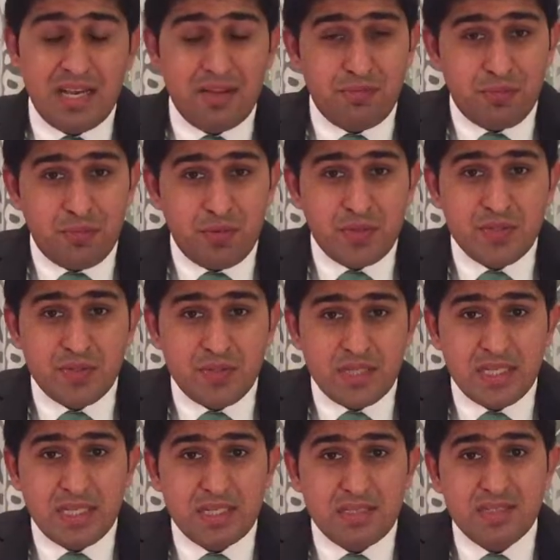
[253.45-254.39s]

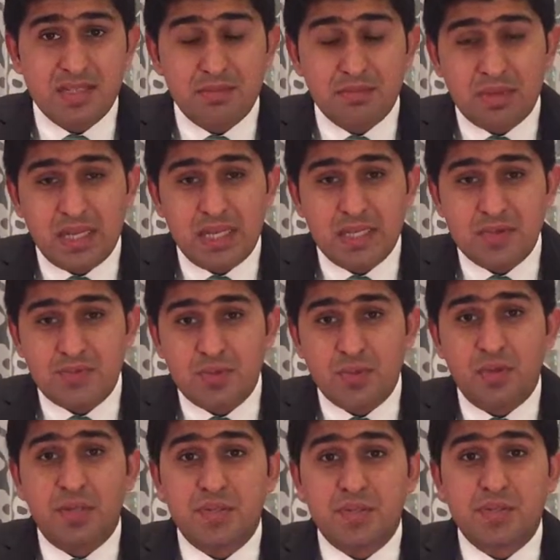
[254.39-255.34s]
unfortunately, sometimes we
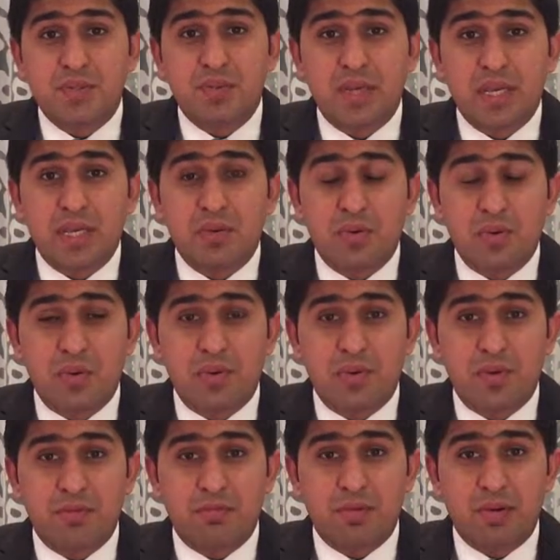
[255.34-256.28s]
also
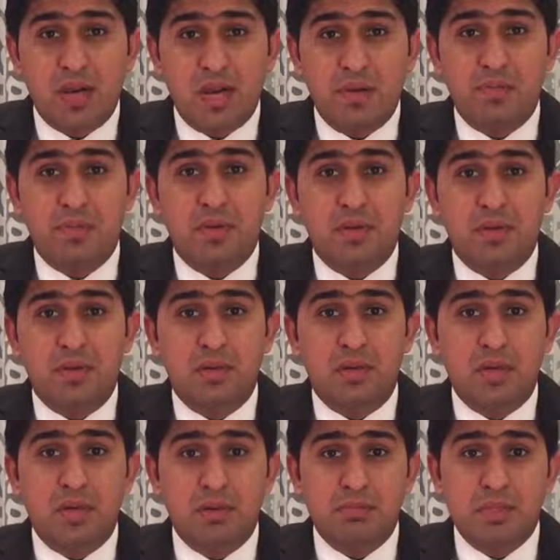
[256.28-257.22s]
ignored from our
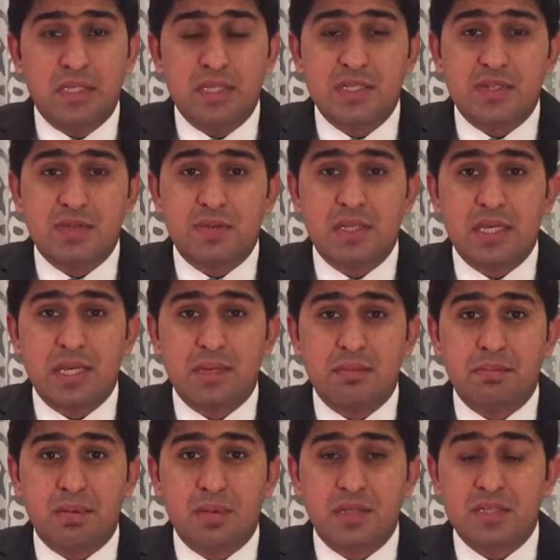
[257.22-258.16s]
military
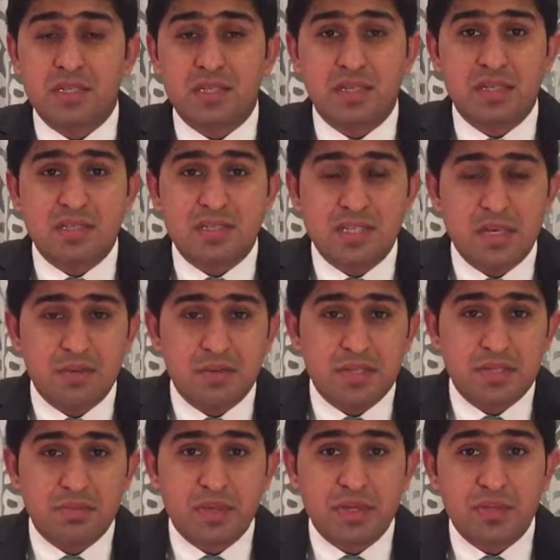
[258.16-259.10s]
and political
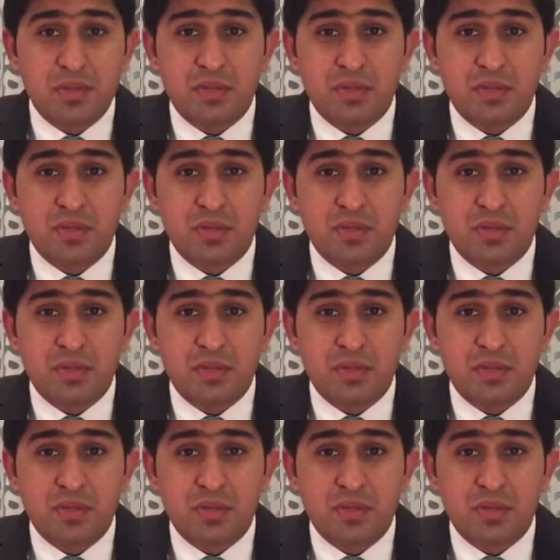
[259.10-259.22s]
establishment.